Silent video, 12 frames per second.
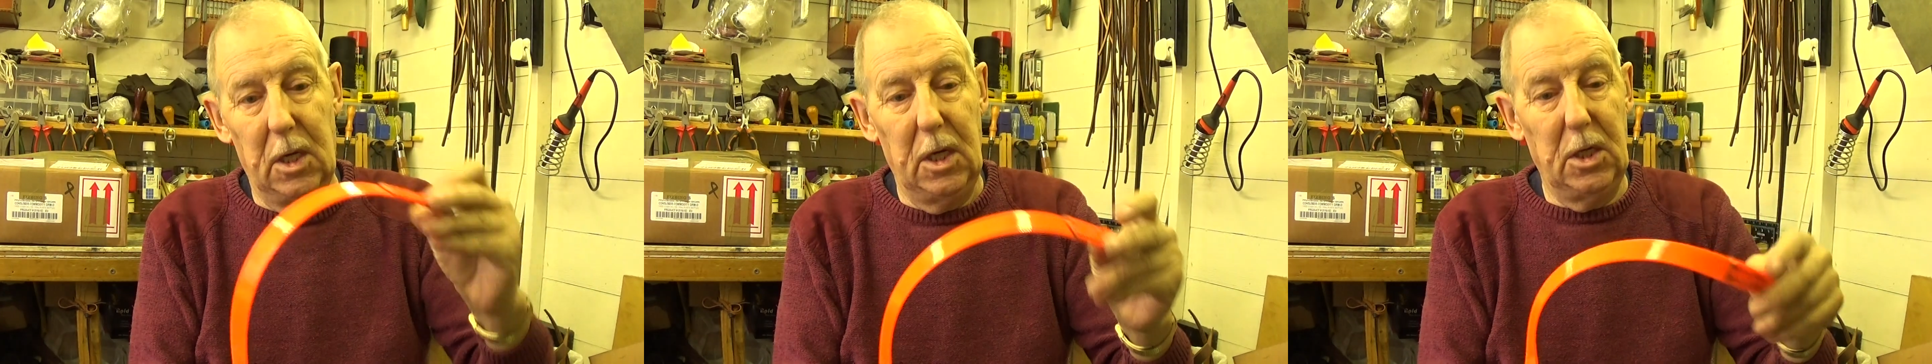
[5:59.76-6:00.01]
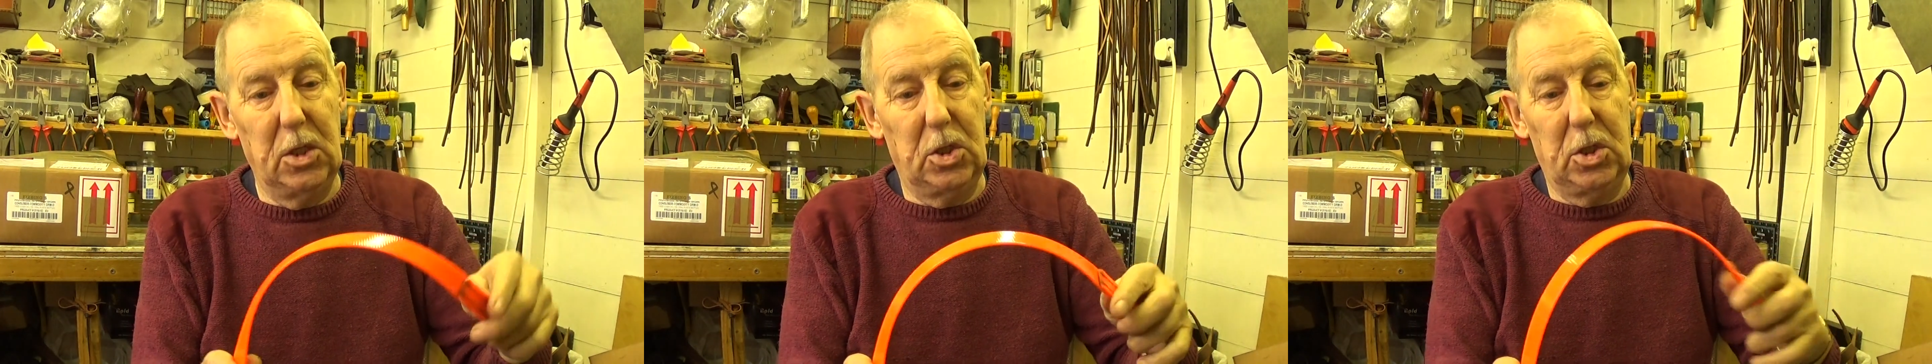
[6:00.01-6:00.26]

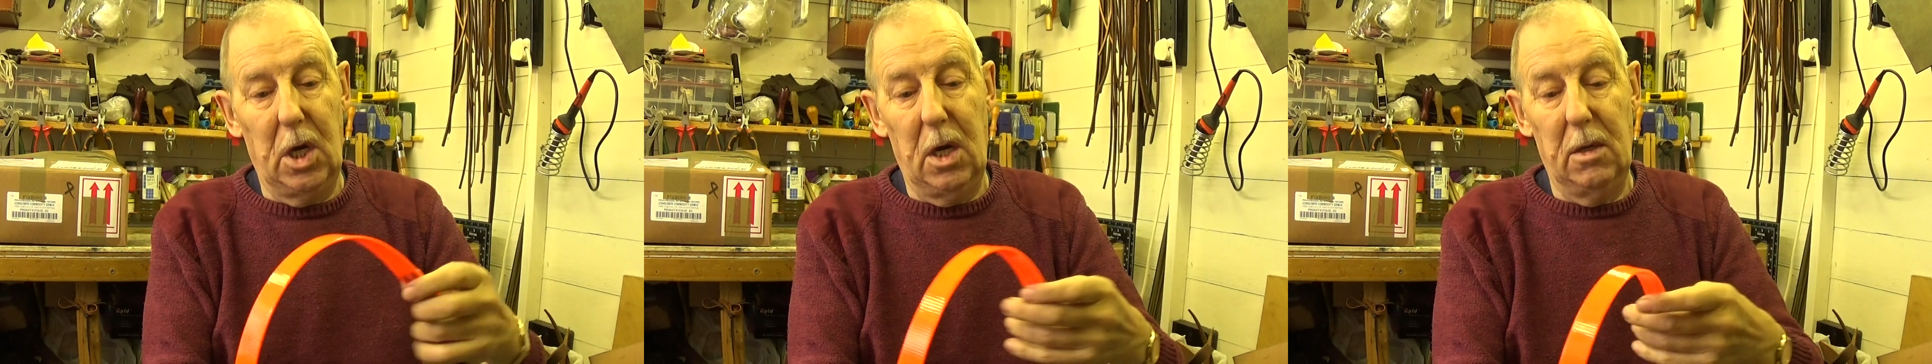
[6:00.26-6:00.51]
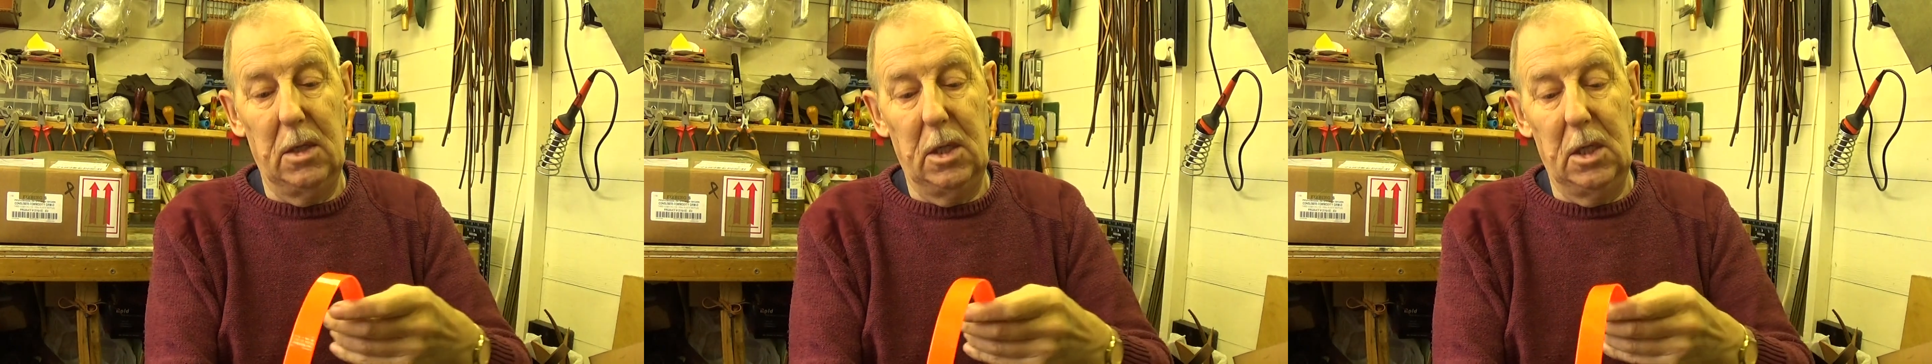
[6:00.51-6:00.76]
It's
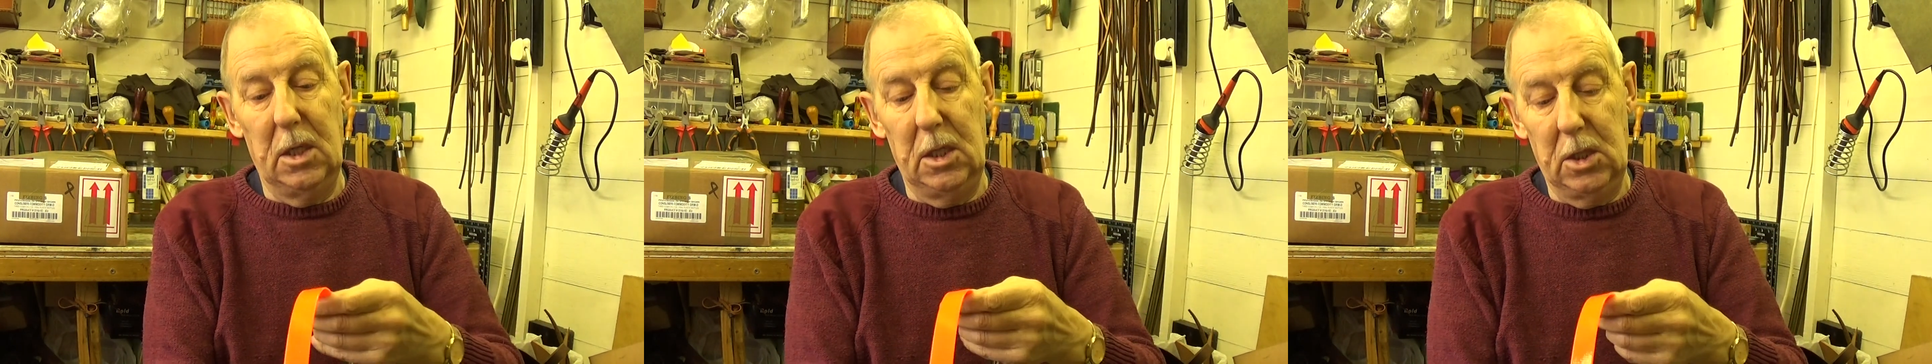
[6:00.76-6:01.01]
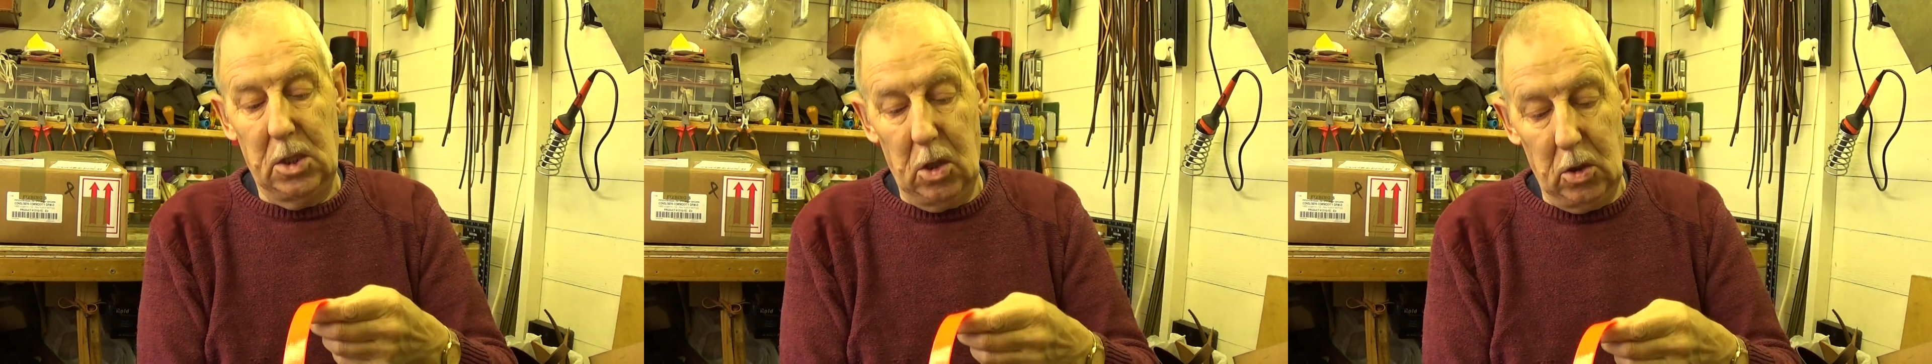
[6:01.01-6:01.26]

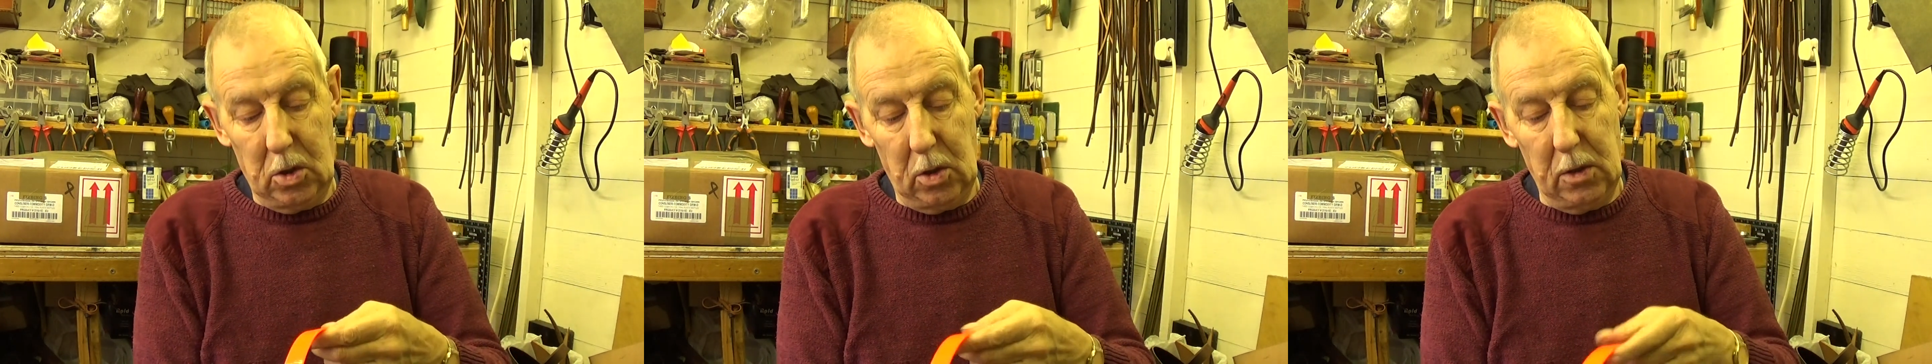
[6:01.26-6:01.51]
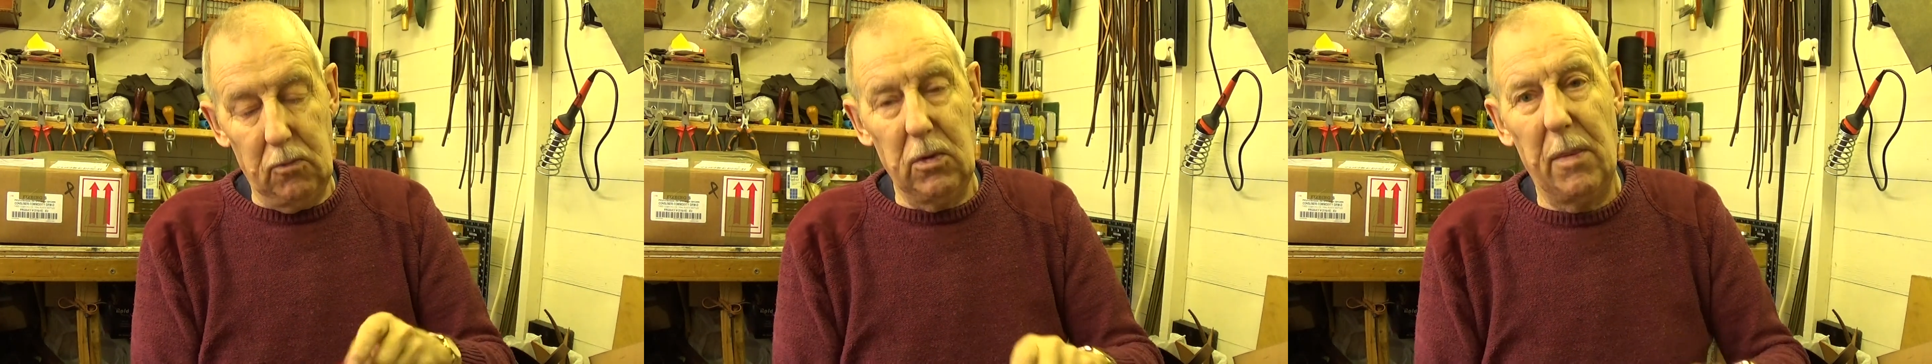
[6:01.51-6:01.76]
like
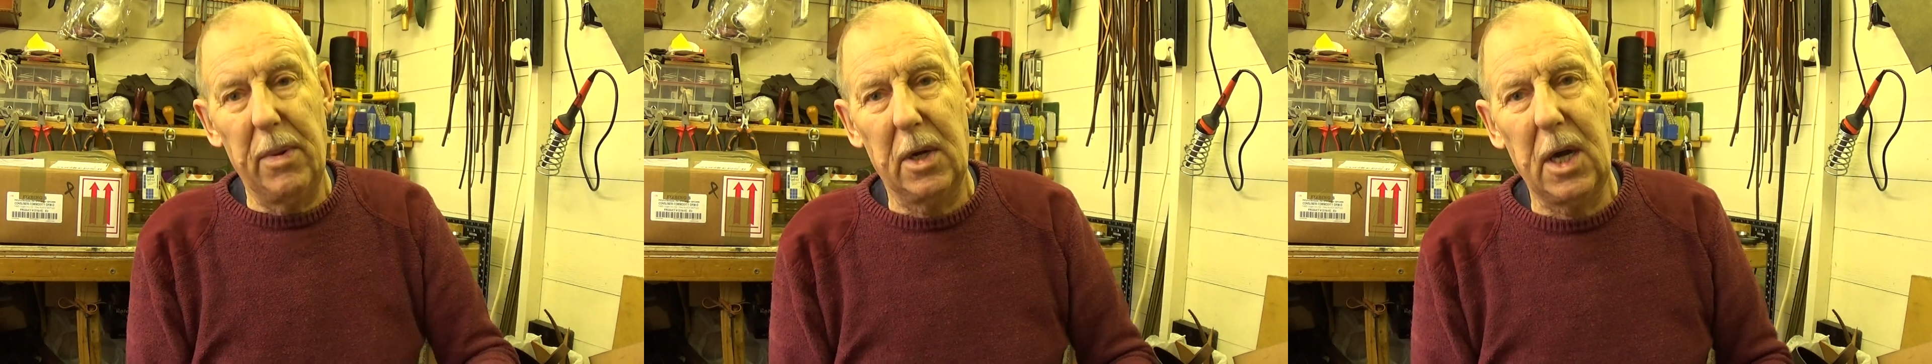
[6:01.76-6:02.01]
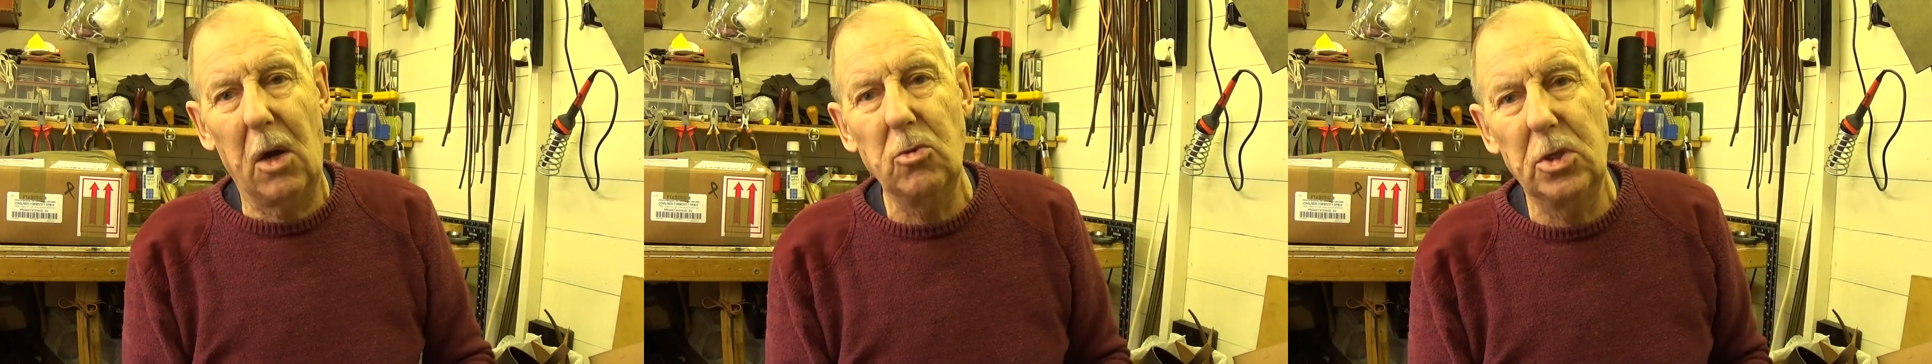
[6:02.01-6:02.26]
got a rubber
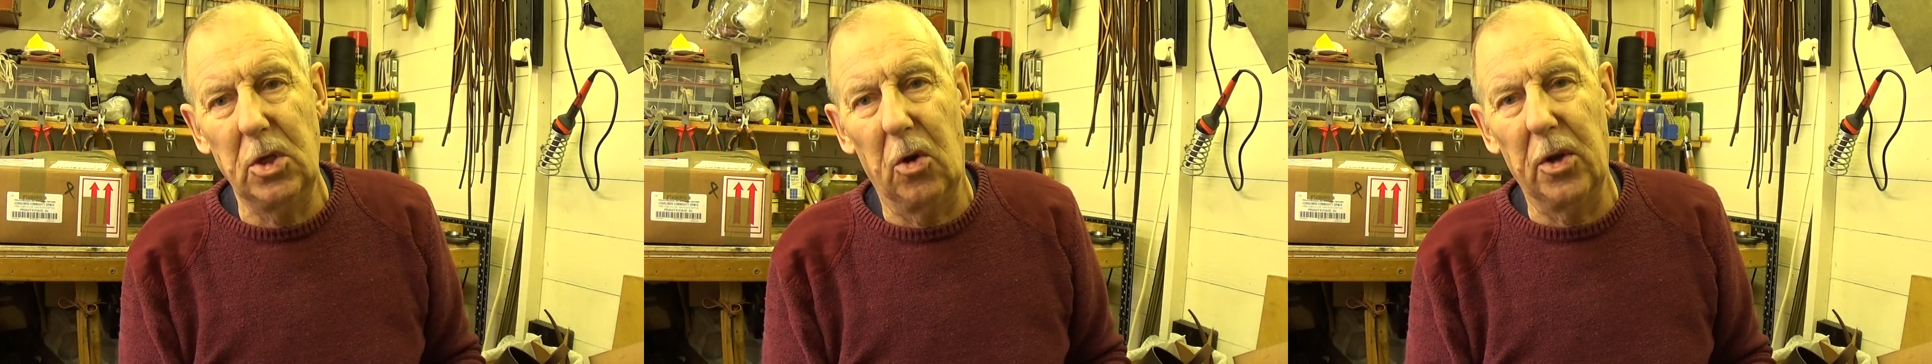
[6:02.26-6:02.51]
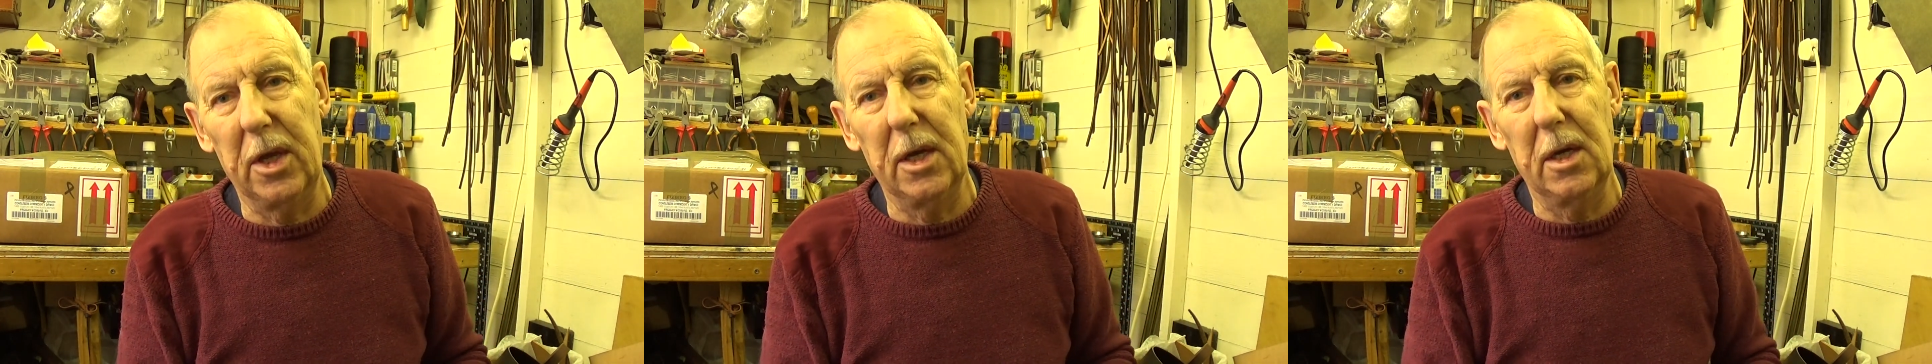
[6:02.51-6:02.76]
coating
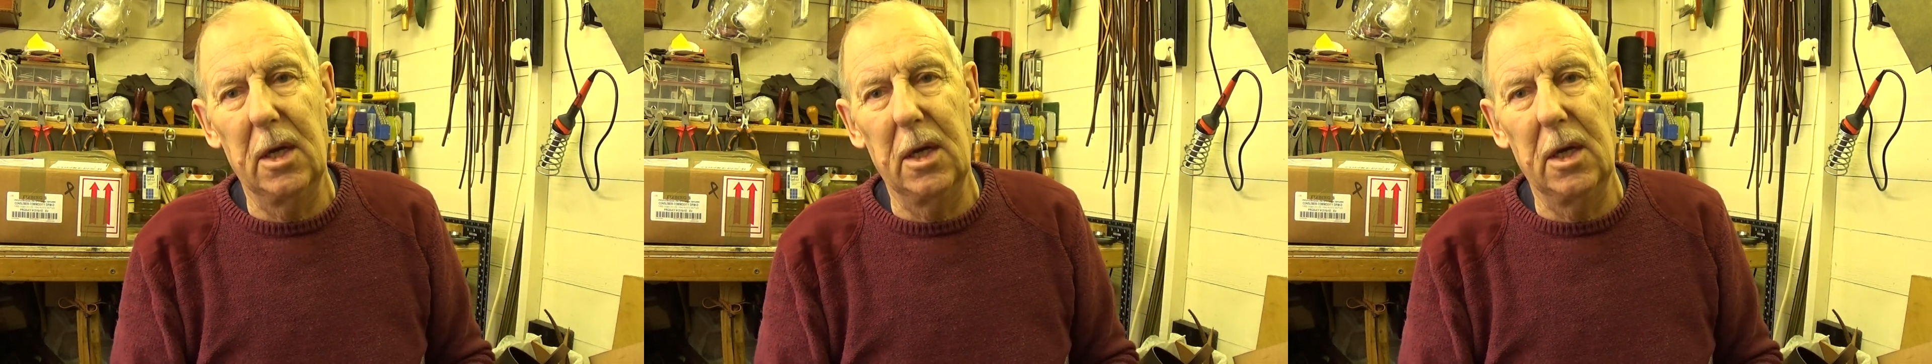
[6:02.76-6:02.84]
on it